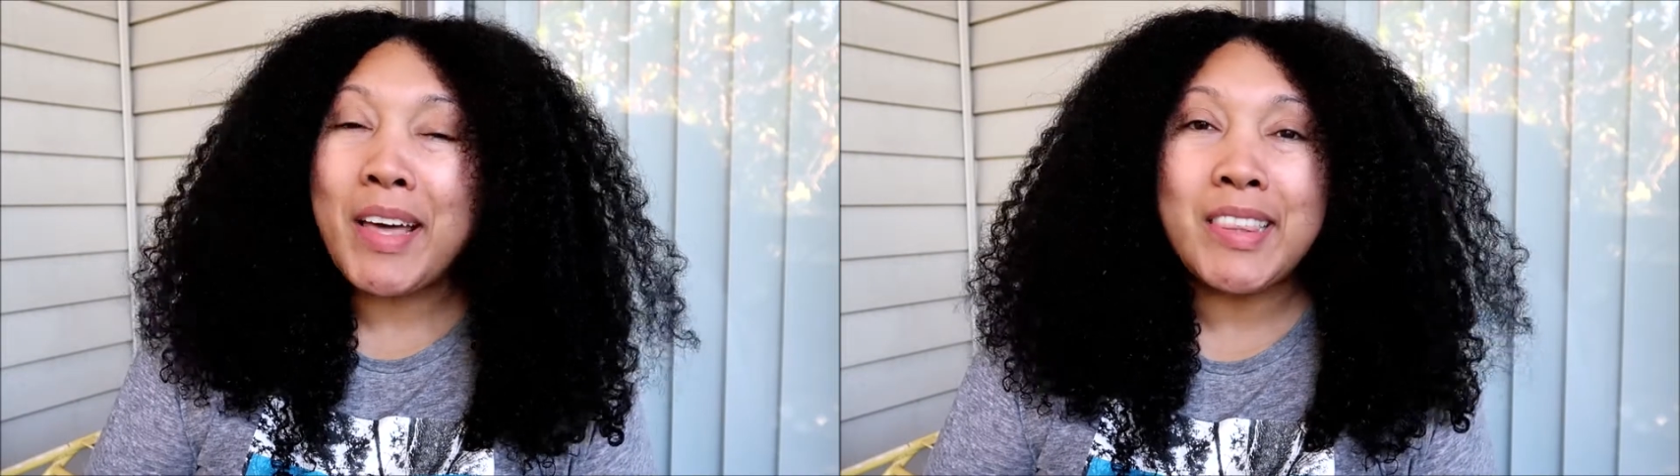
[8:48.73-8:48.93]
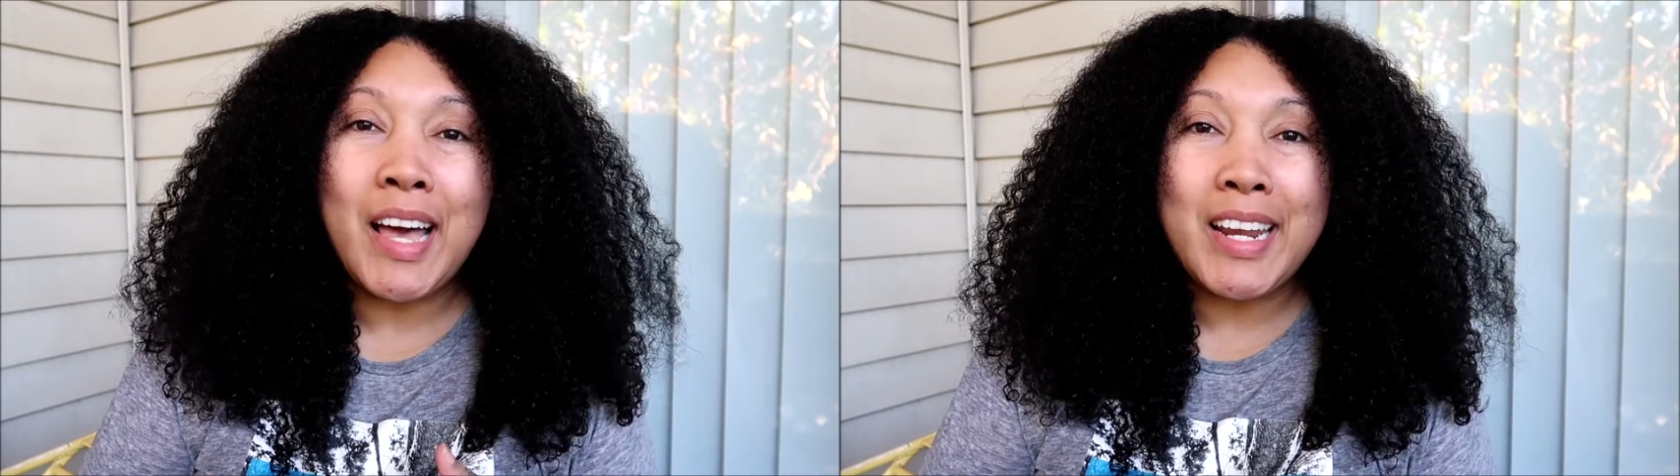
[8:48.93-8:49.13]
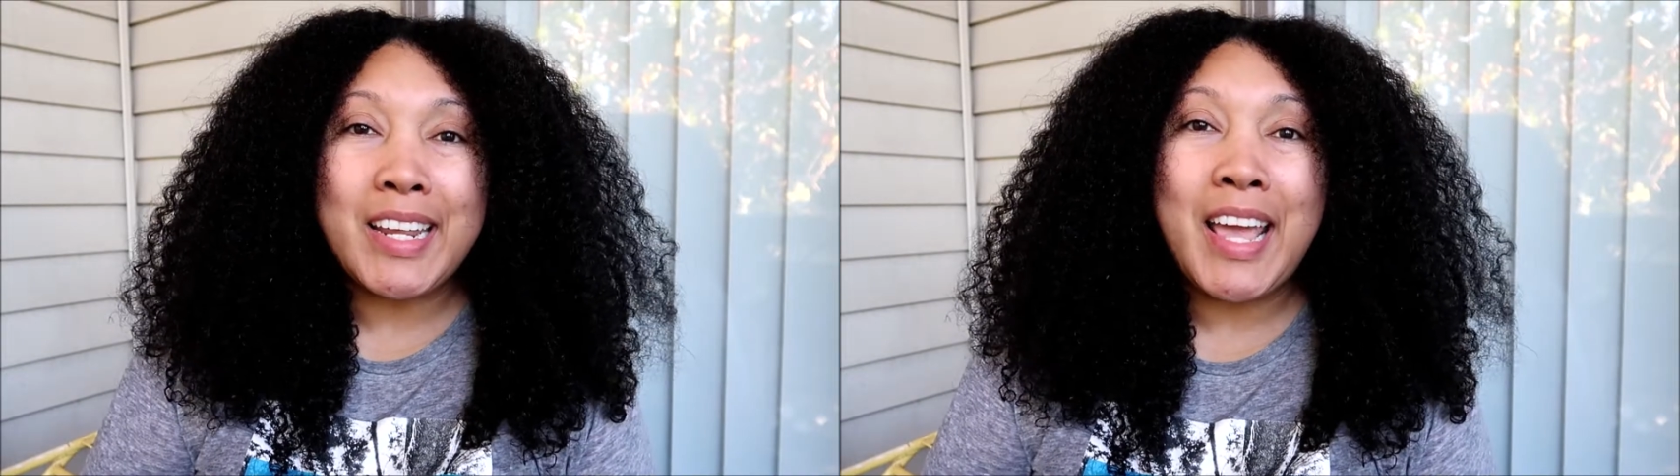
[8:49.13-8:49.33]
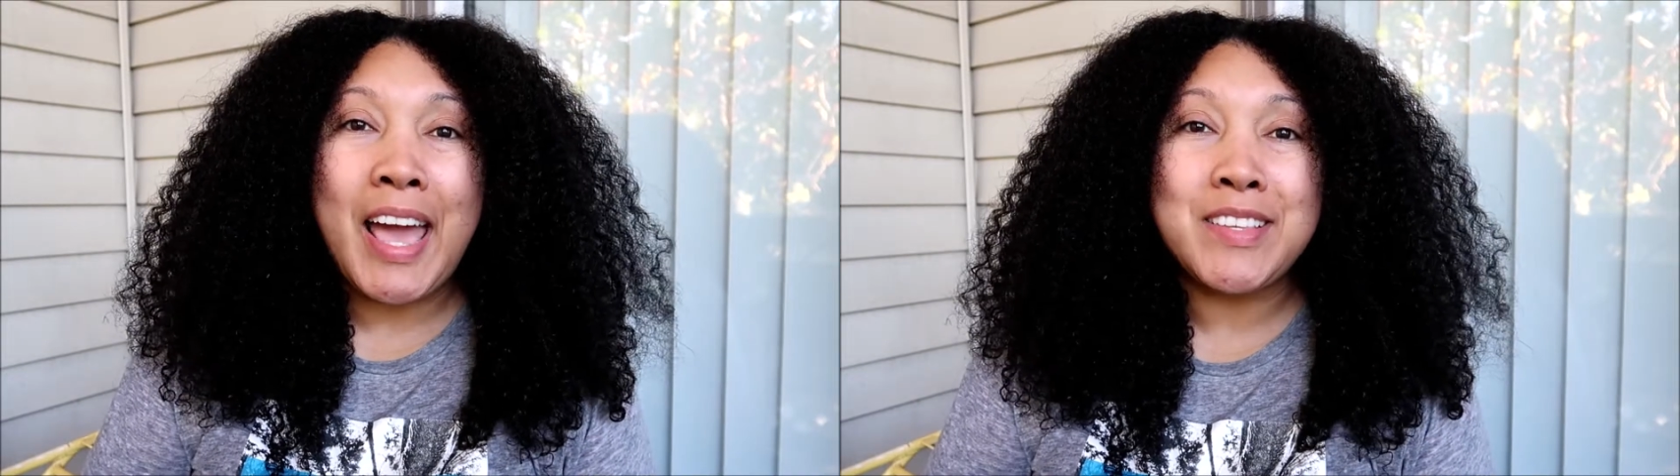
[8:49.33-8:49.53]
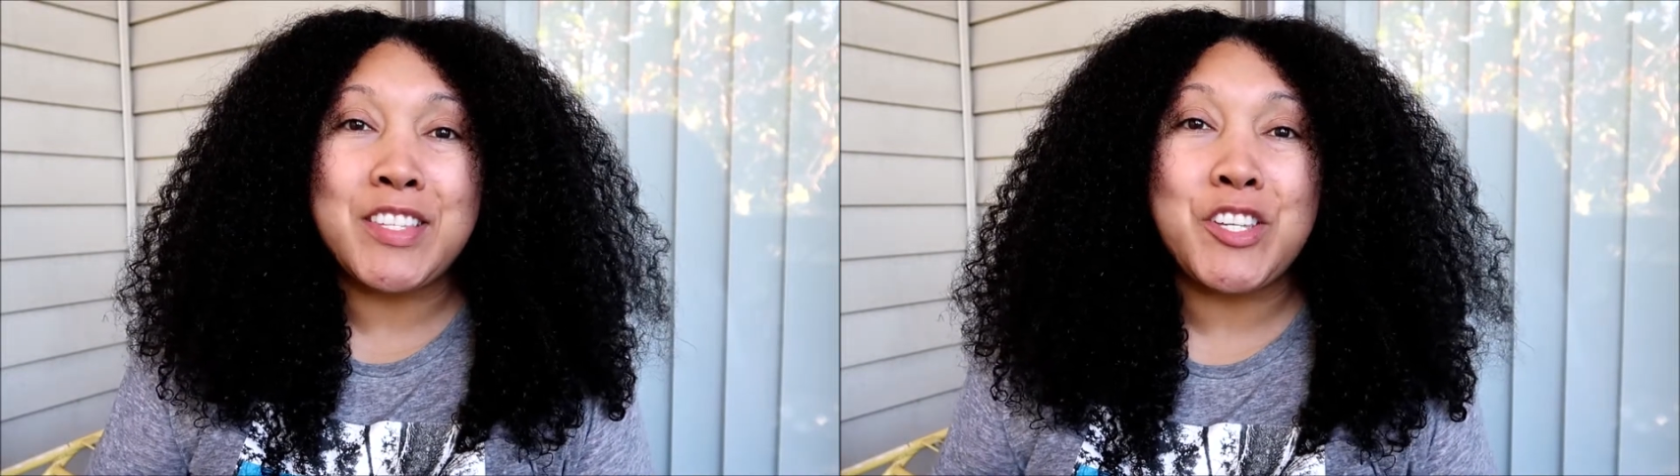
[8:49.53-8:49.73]
Lighting
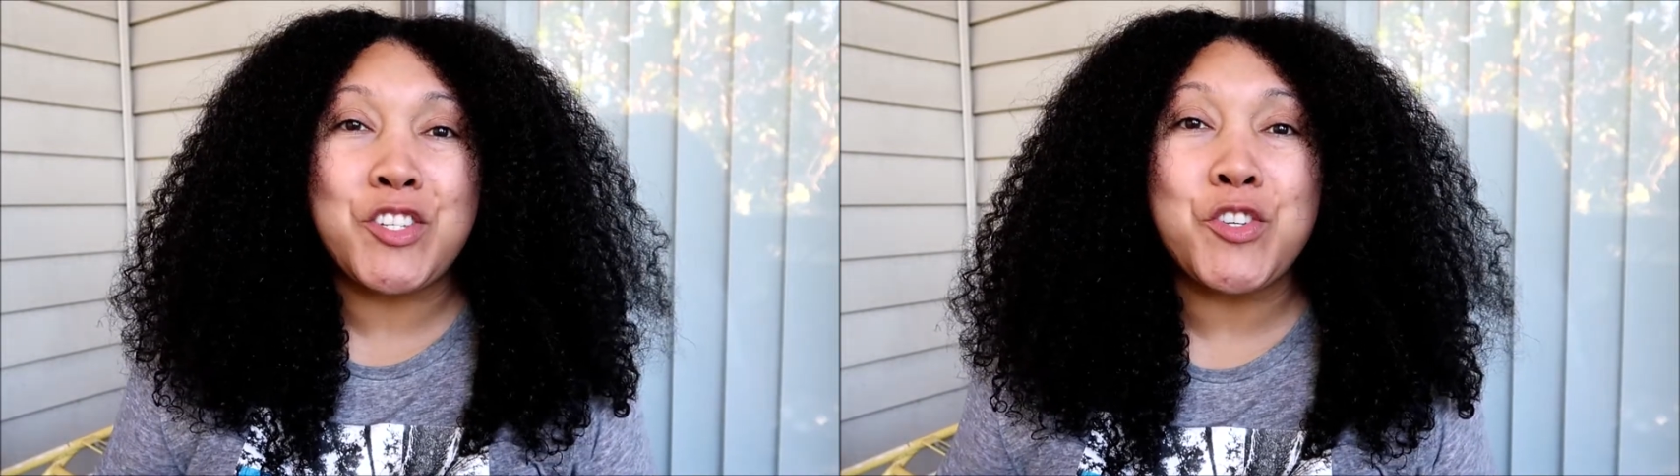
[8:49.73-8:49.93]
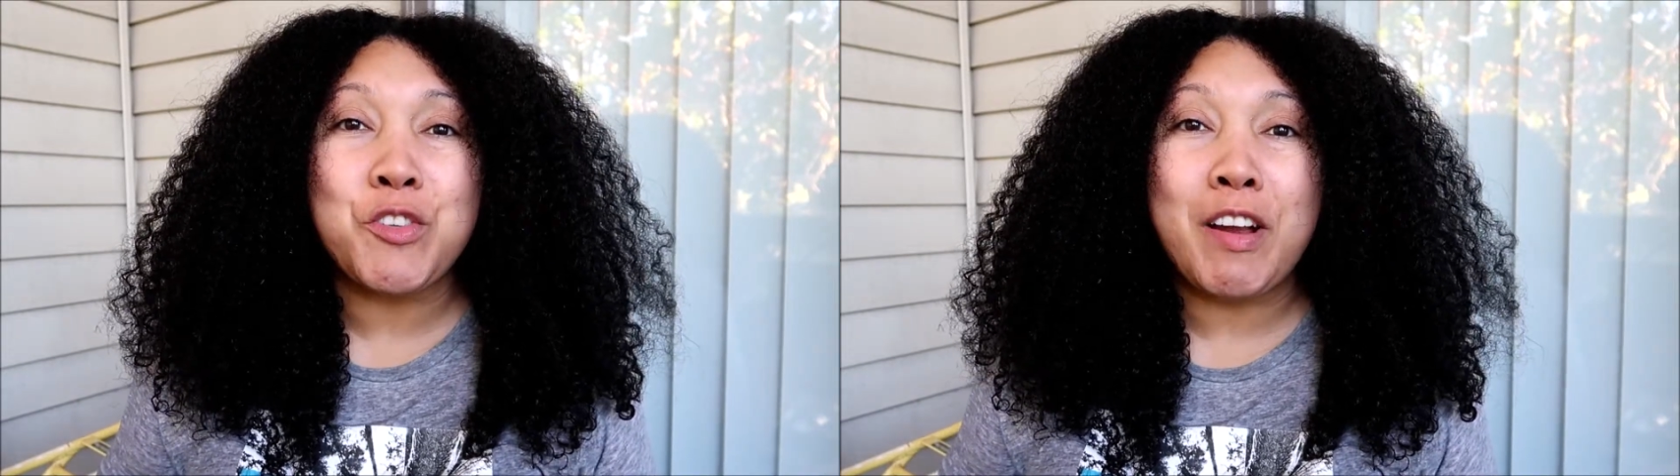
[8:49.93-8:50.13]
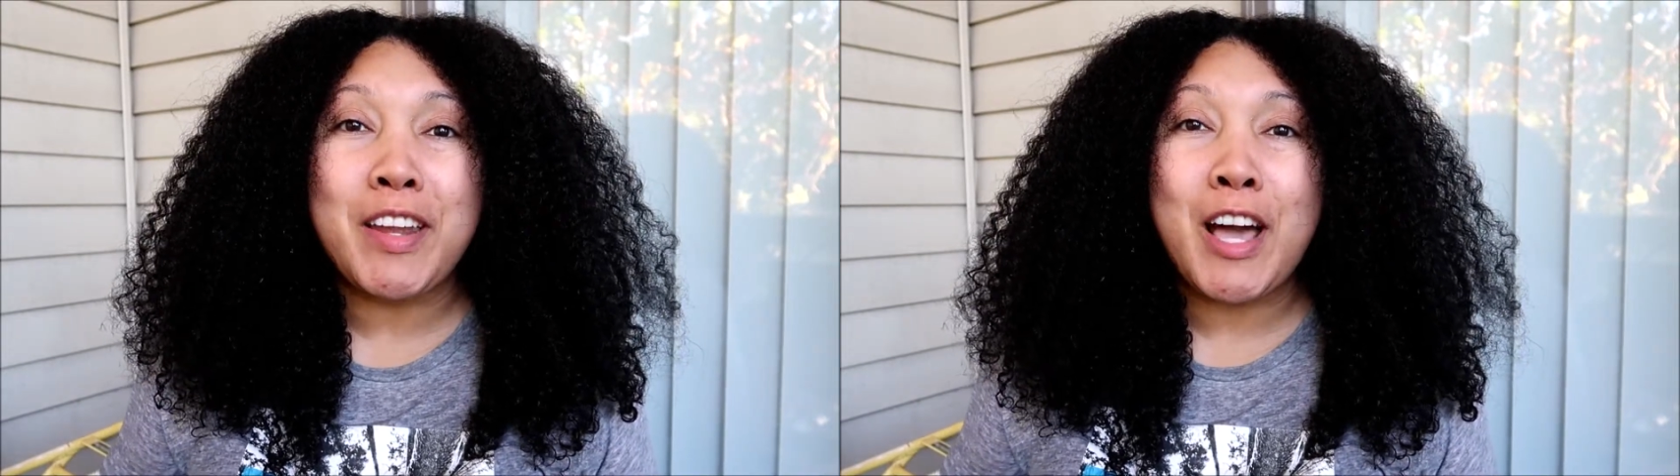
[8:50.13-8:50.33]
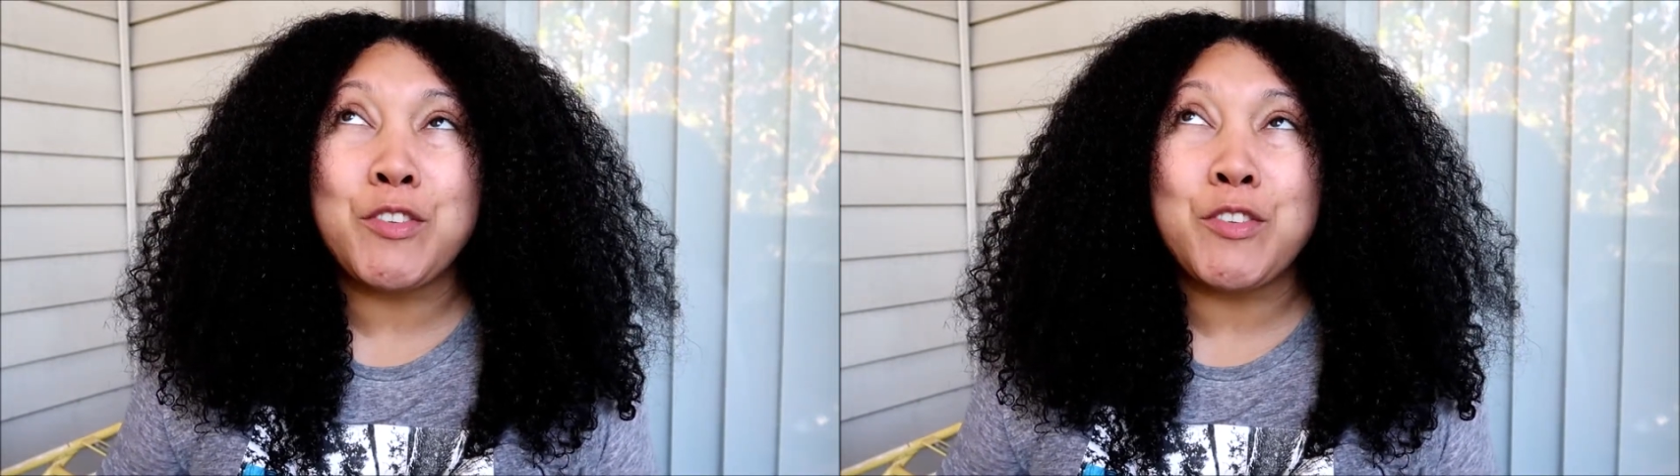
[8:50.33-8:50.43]
has issues right now,